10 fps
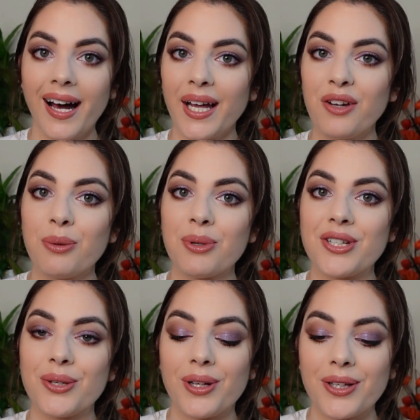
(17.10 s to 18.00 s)
Hi
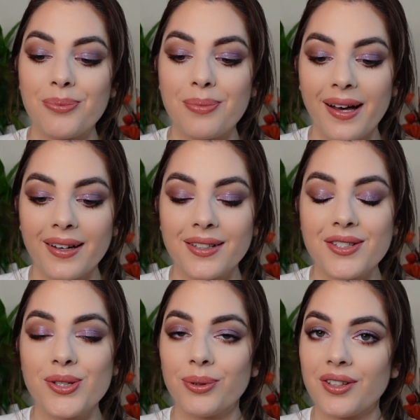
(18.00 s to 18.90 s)
everybody, welcome back
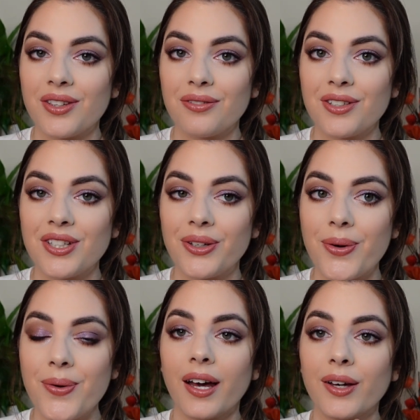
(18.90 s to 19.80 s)
to another
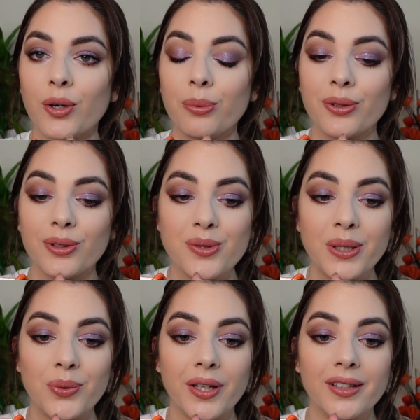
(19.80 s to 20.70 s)
video. I hope you're all
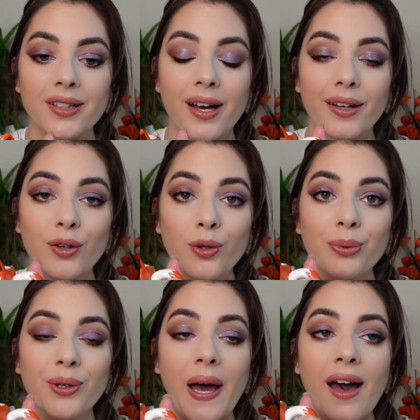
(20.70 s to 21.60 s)
doing well. I hope
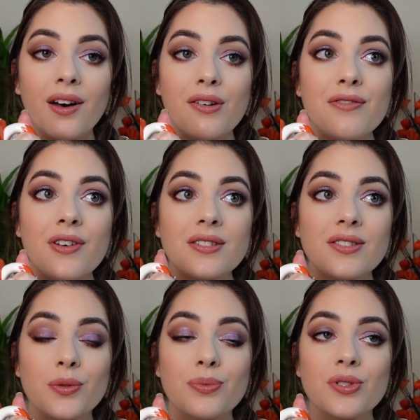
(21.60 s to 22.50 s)
you have
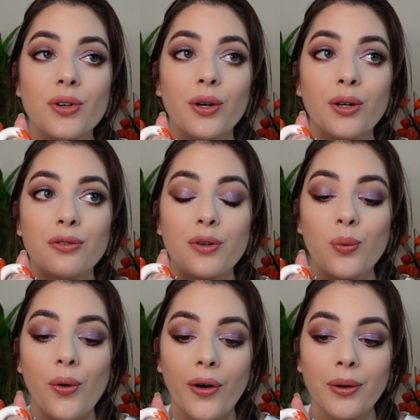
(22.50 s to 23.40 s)
some sort of
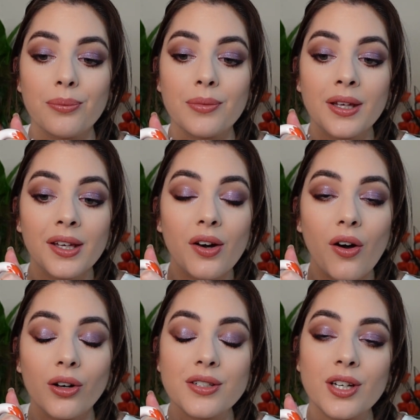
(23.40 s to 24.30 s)
warm
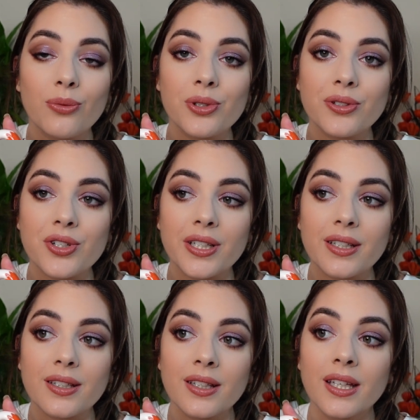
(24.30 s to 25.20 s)
autumnal
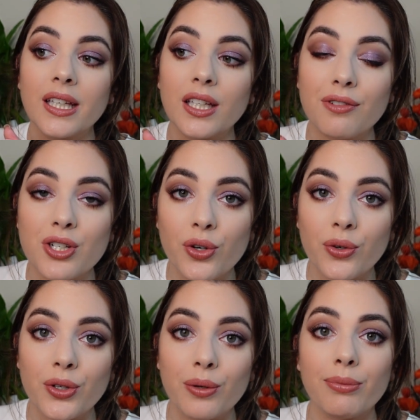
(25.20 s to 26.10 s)
drink. If you
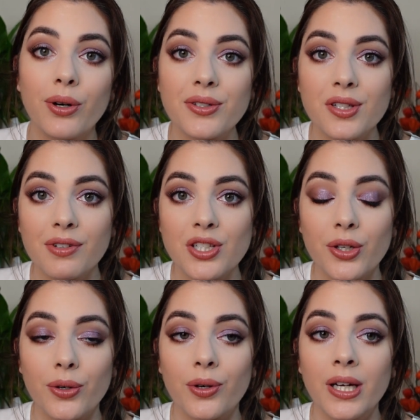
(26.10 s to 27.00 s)
don't, pause the
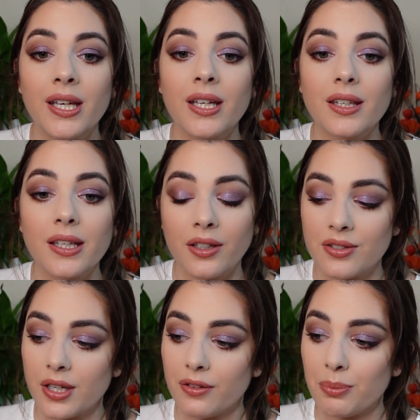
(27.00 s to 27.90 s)
video, get
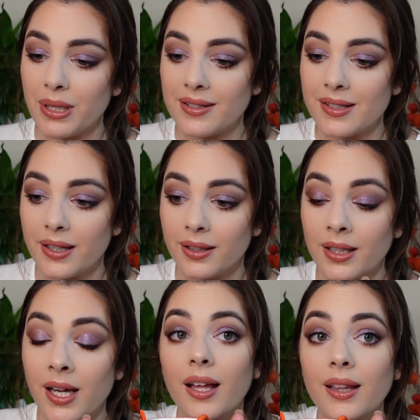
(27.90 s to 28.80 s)
yourself a PSL,
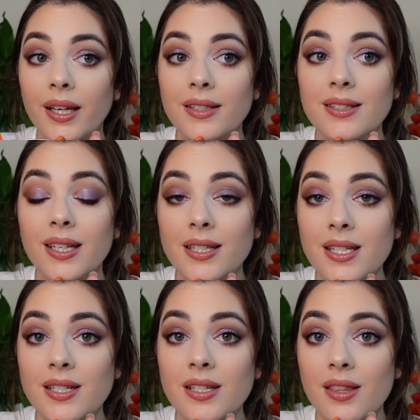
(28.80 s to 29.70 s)
and let's get
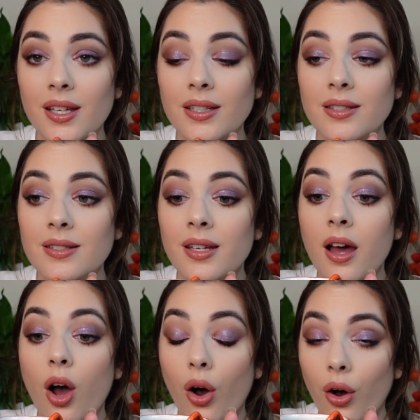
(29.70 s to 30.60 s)
into this
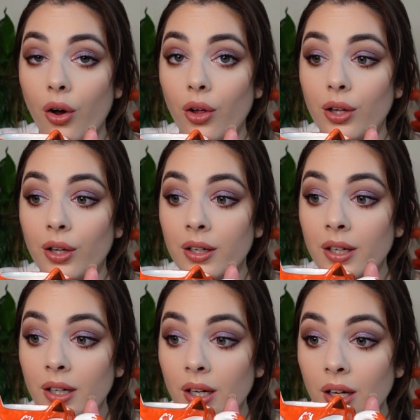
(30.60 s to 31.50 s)
haul
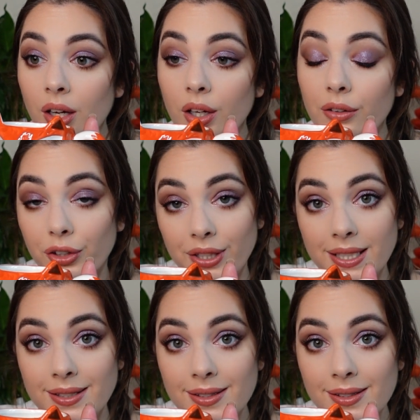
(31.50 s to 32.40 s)
of
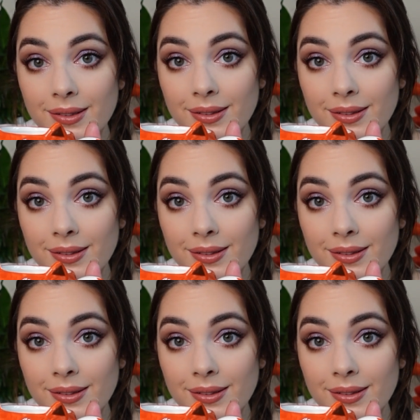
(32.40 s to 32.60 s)
goodies.